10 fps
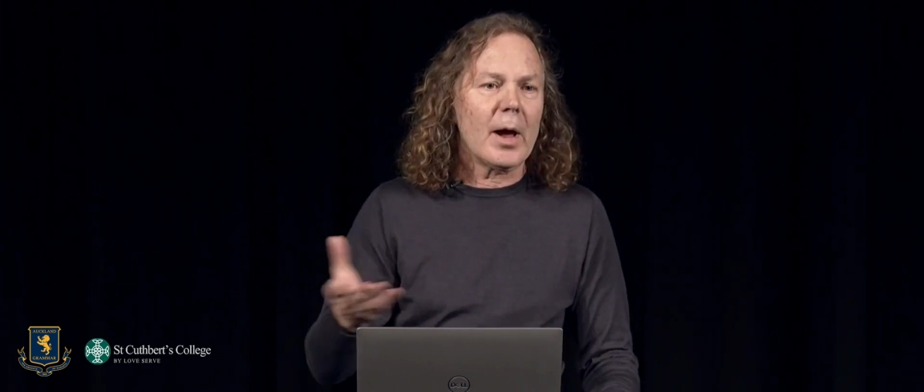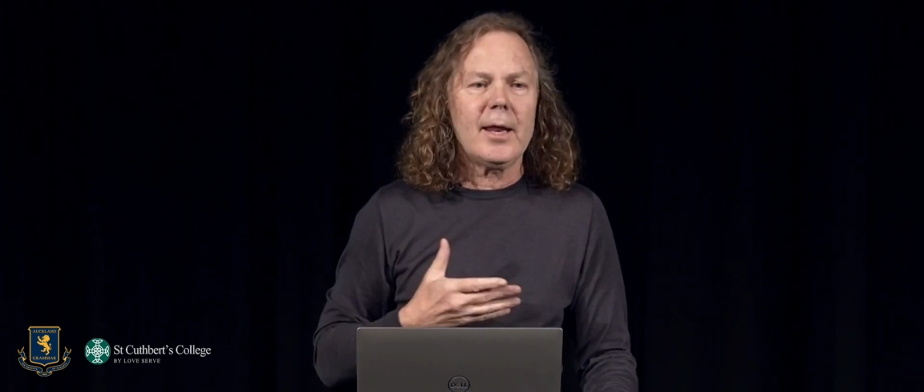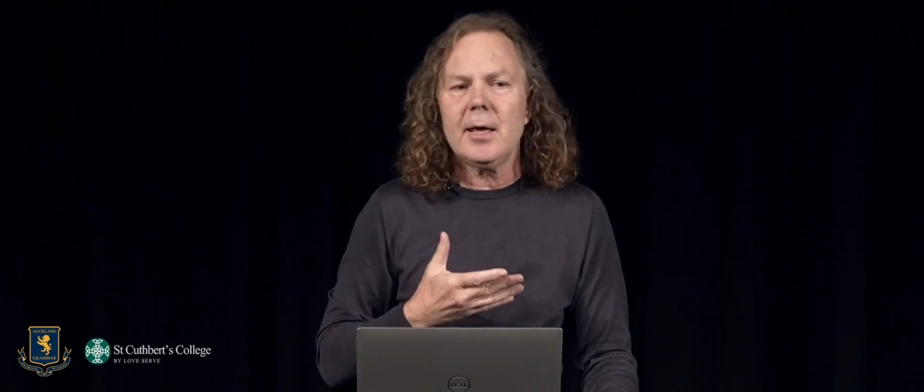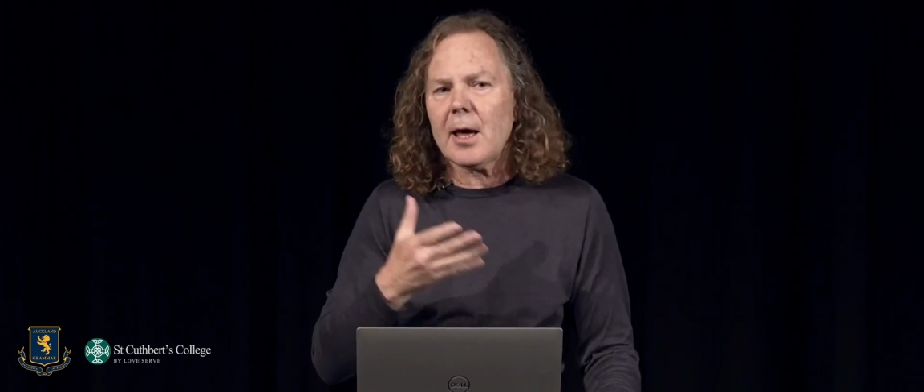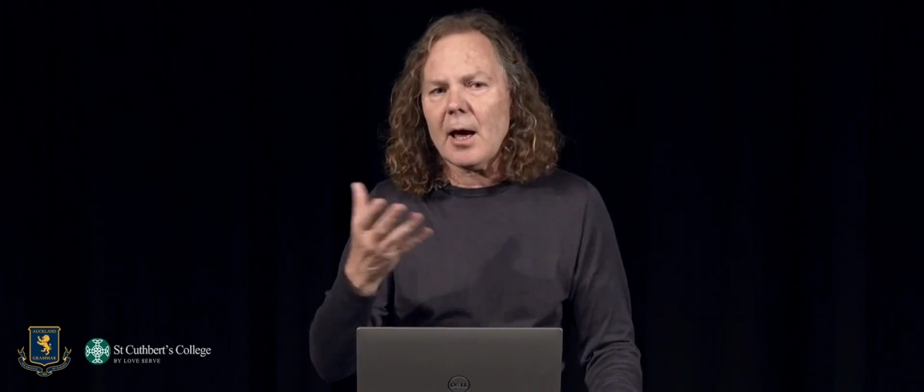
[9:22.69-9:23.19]
And
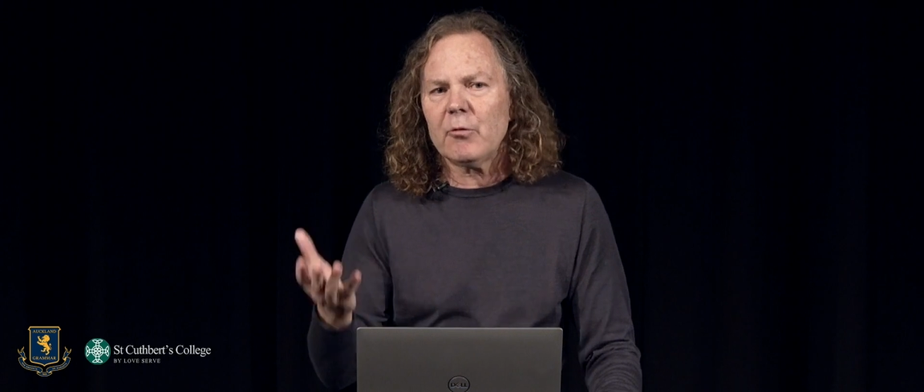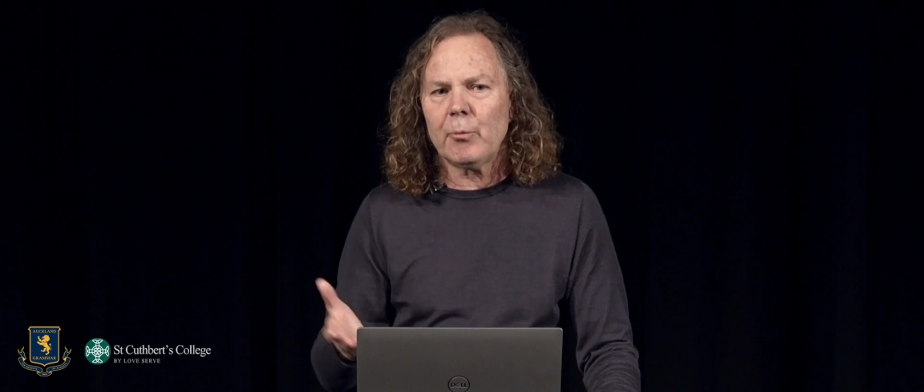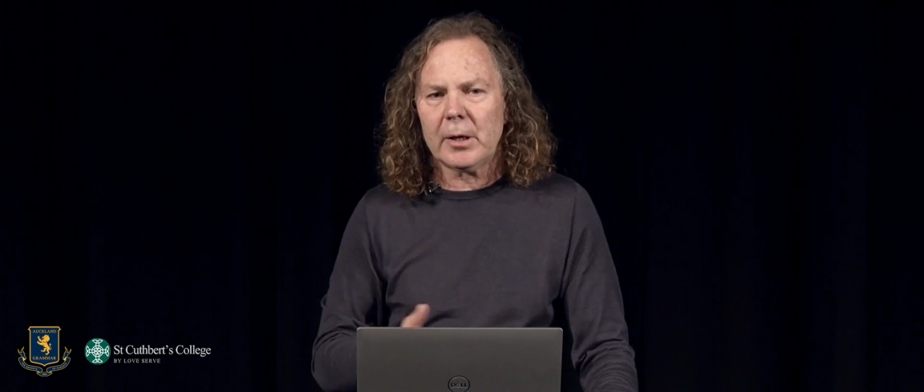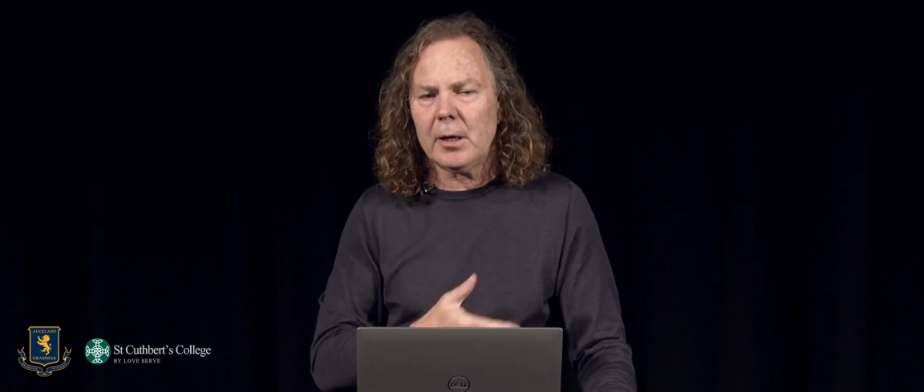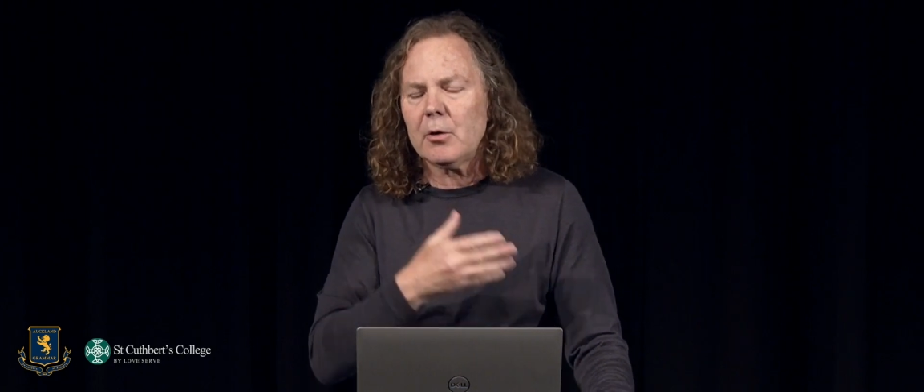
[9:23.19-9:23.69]
he
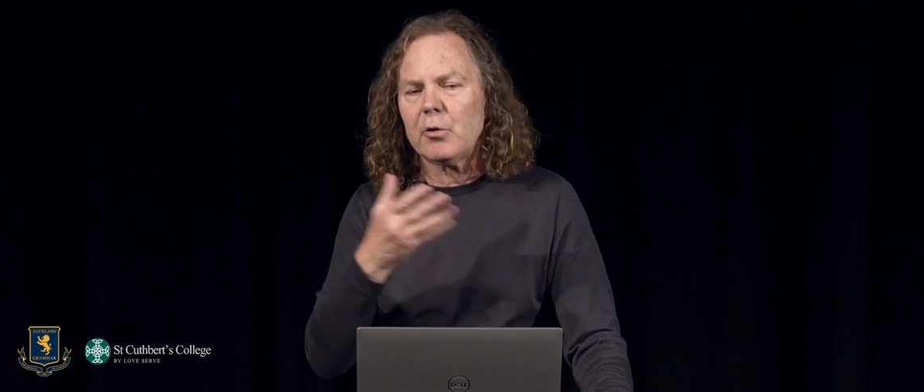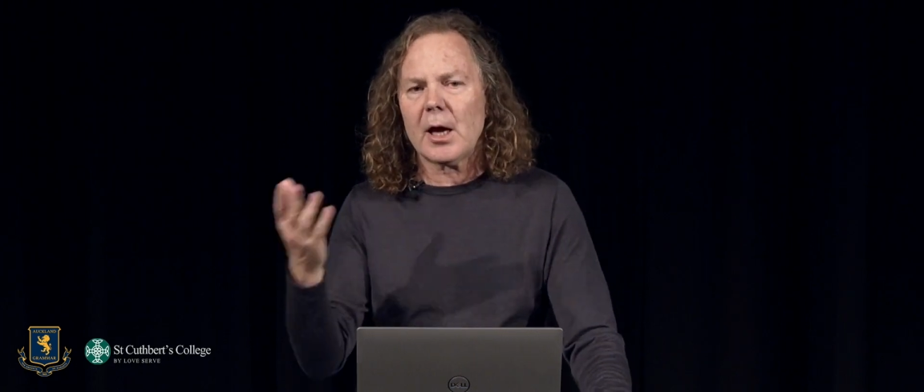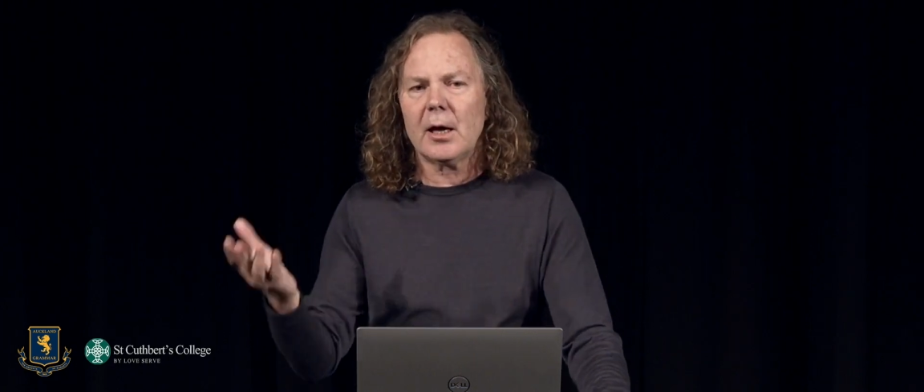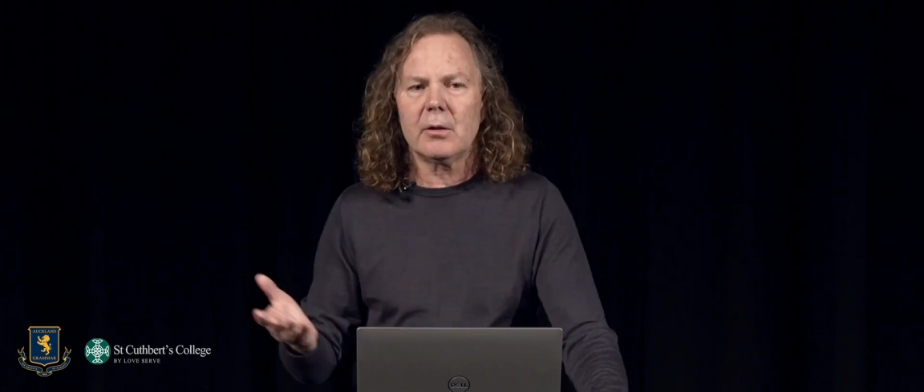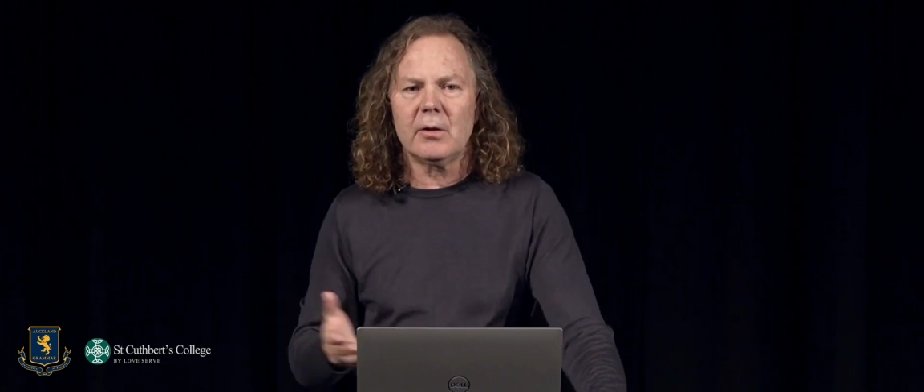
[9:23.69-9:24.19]

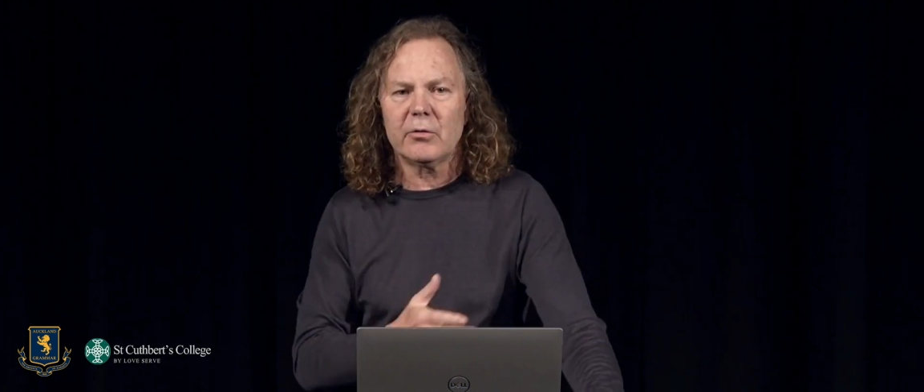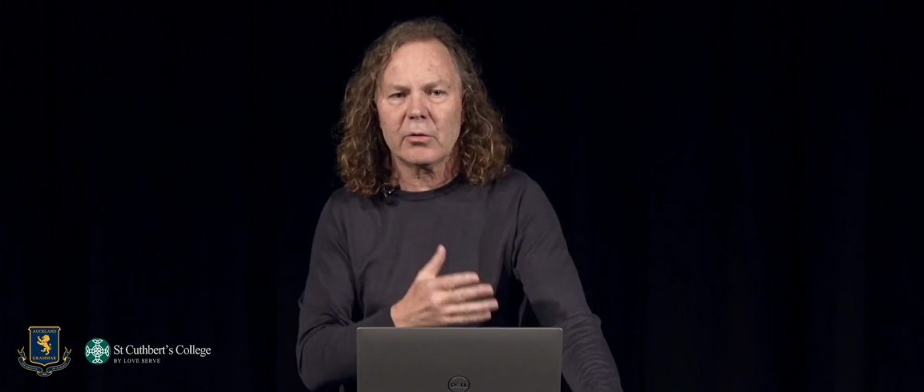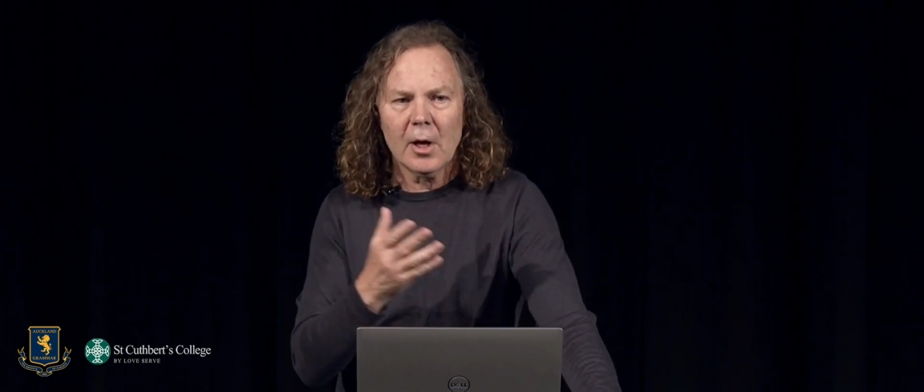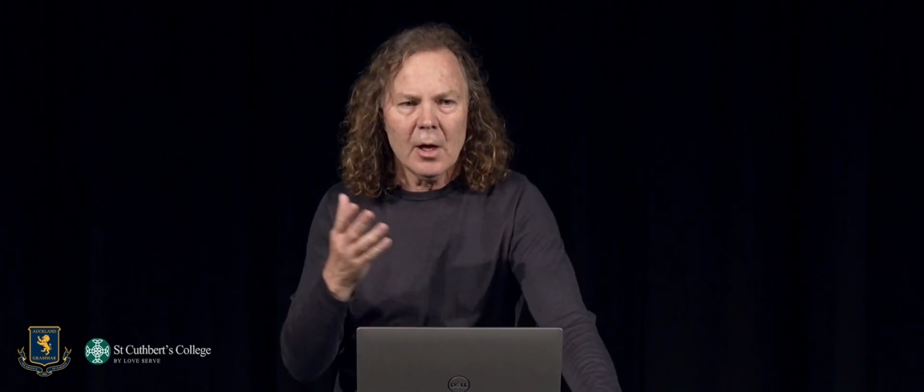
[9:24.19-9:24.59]
created these